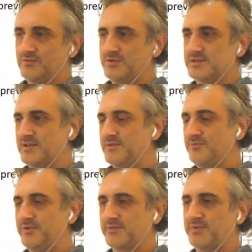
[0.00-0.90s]

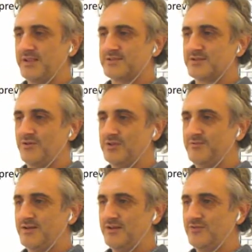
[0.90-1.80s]
We replace all
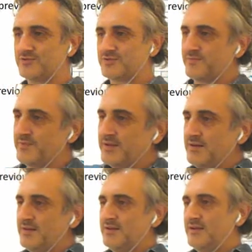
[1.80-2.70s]
the values,
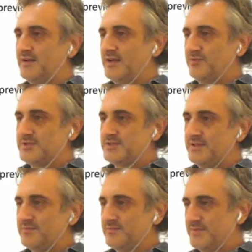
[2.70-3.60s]
and we
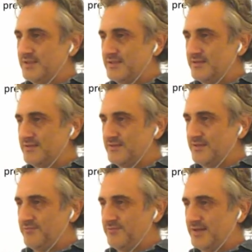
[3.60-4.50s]
see that
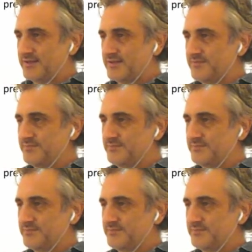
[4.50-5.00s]
in fact